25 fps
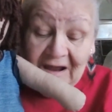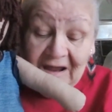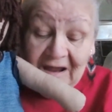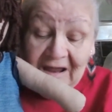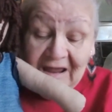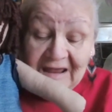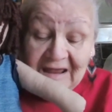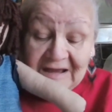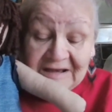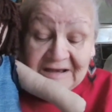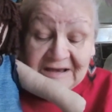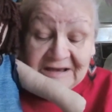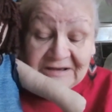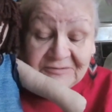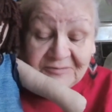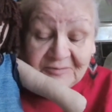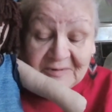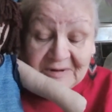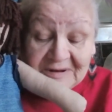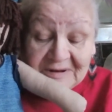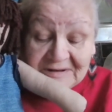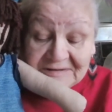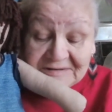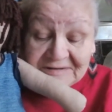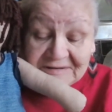And it
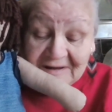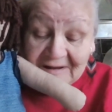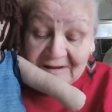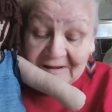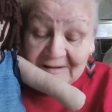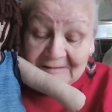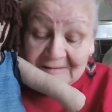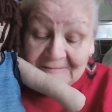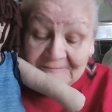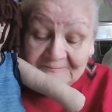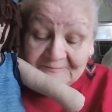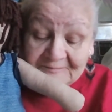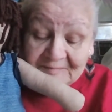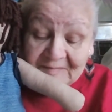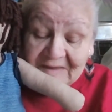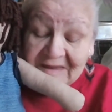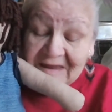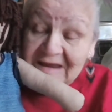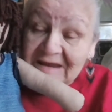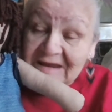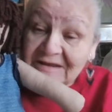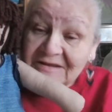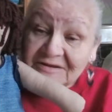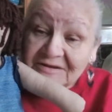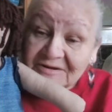was
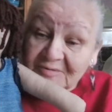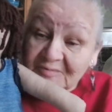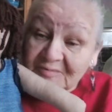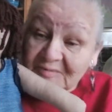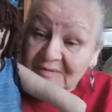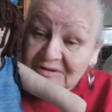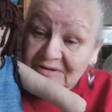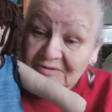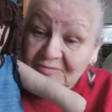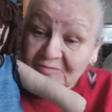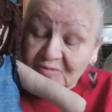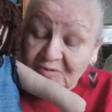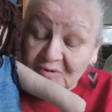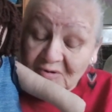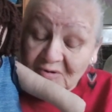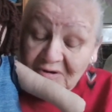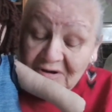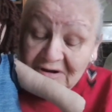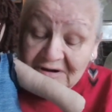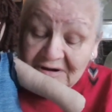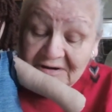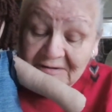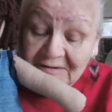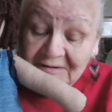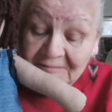either with a
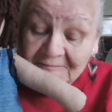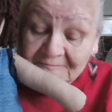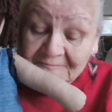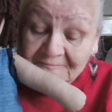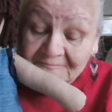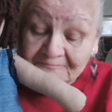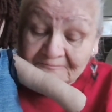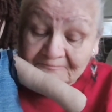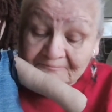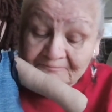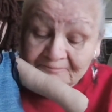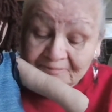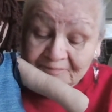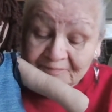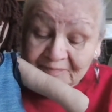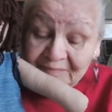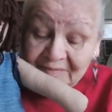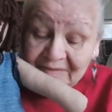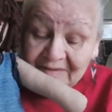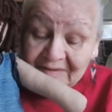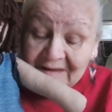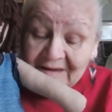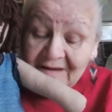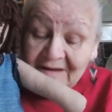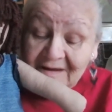ruler,
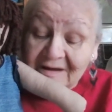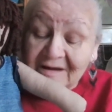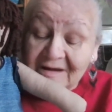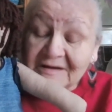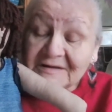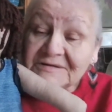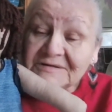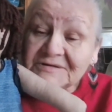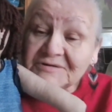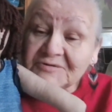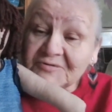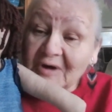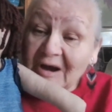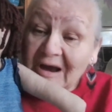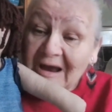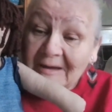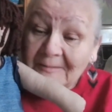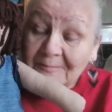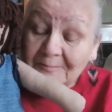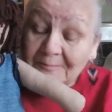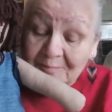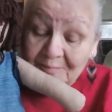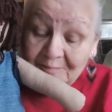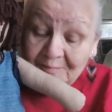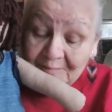a strap,
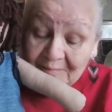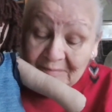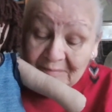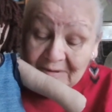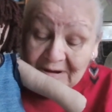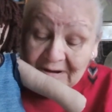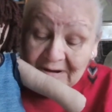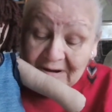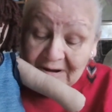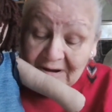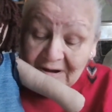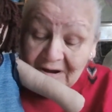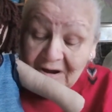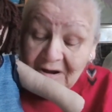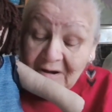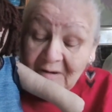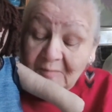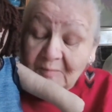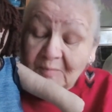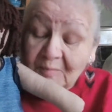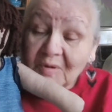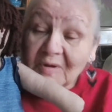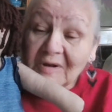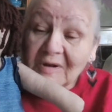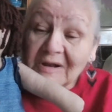
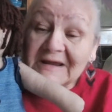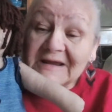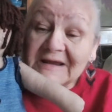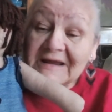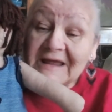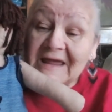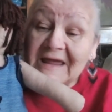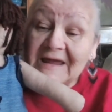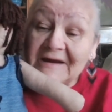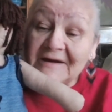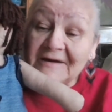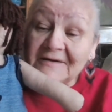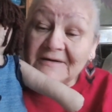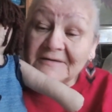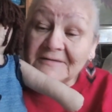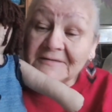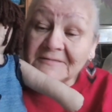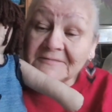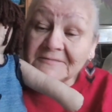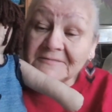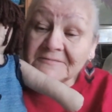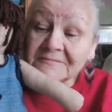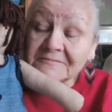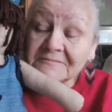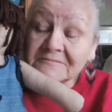pulling hair.
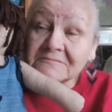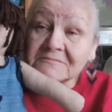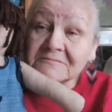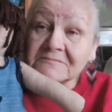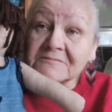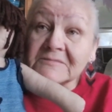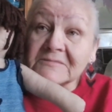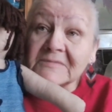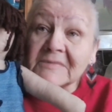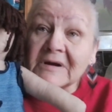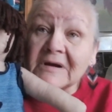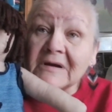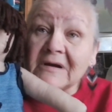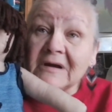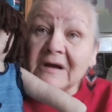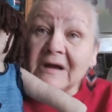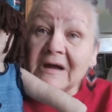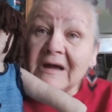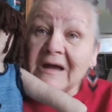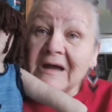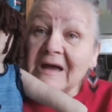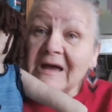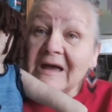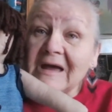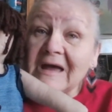
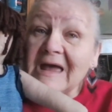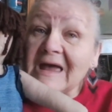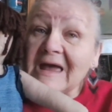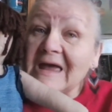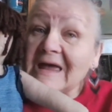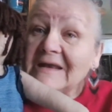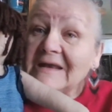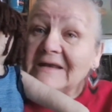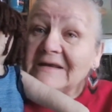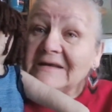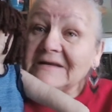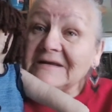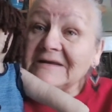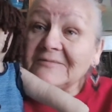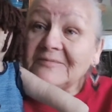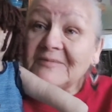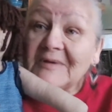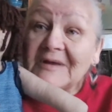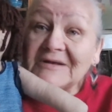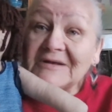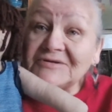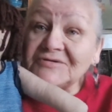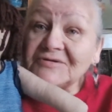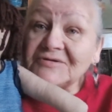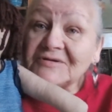And
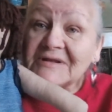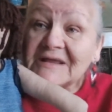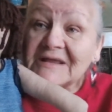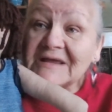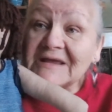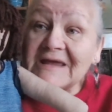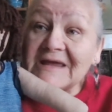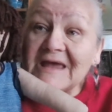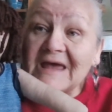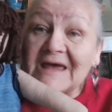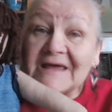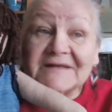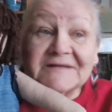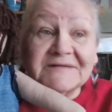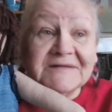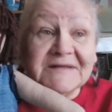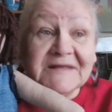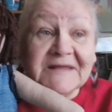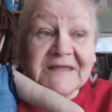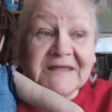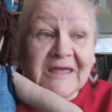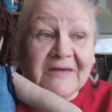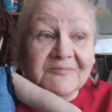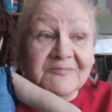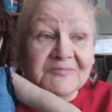eventually, as they
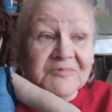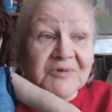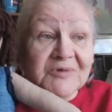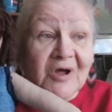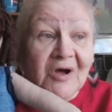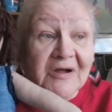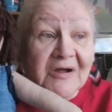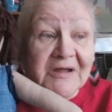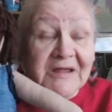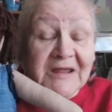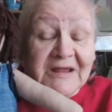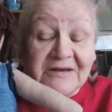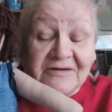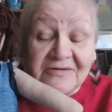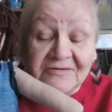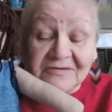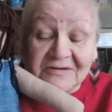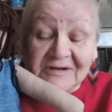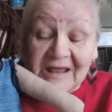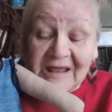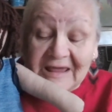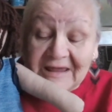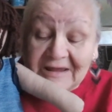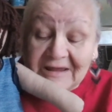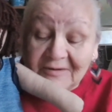kept talking their
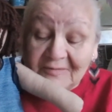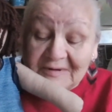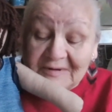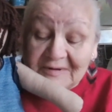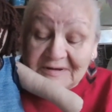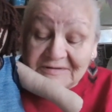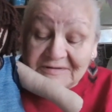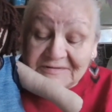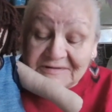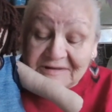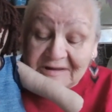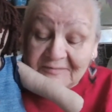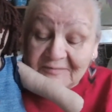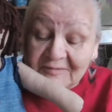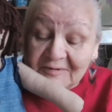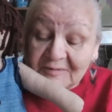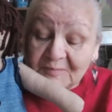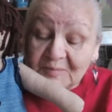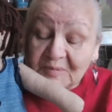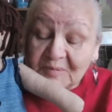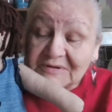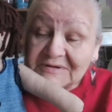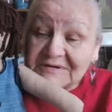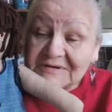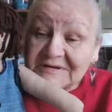language, they would
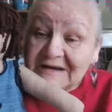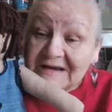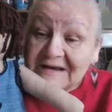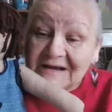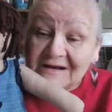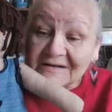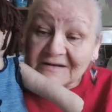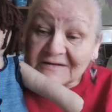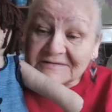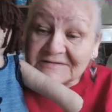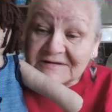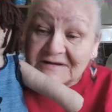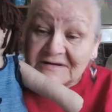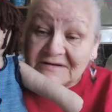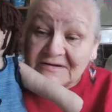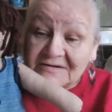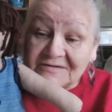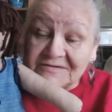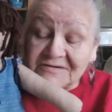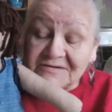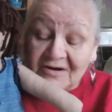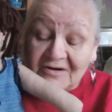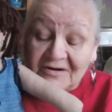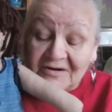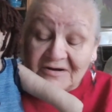put needles in their
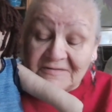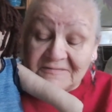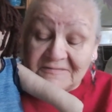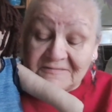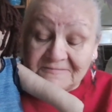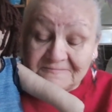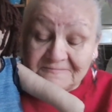tongue.